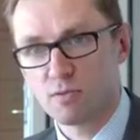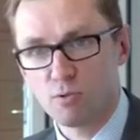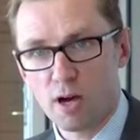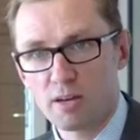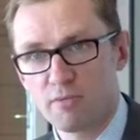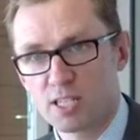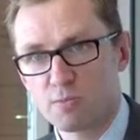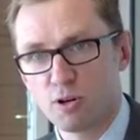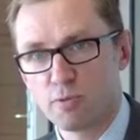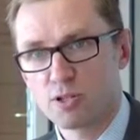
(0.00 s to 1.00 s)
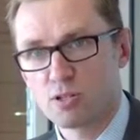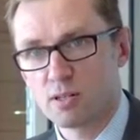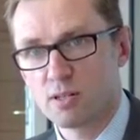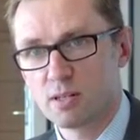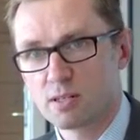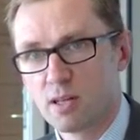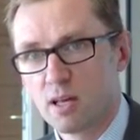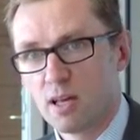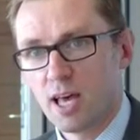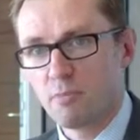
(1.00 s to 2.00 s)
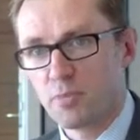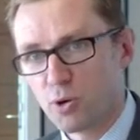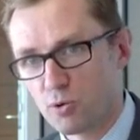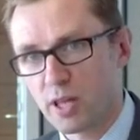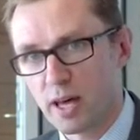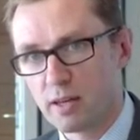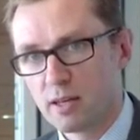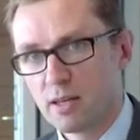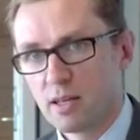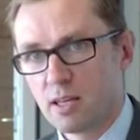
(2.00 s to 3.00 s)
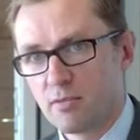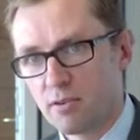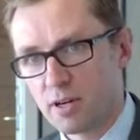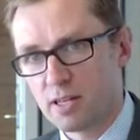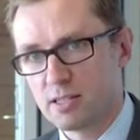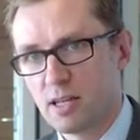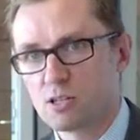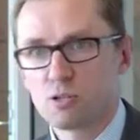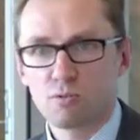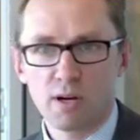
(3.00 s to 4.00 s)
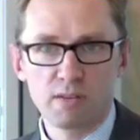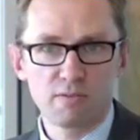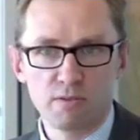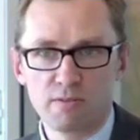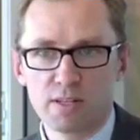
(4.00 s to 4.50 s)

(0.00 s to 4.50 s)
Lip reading: of the right investment opportunities and build that in a very intentional way for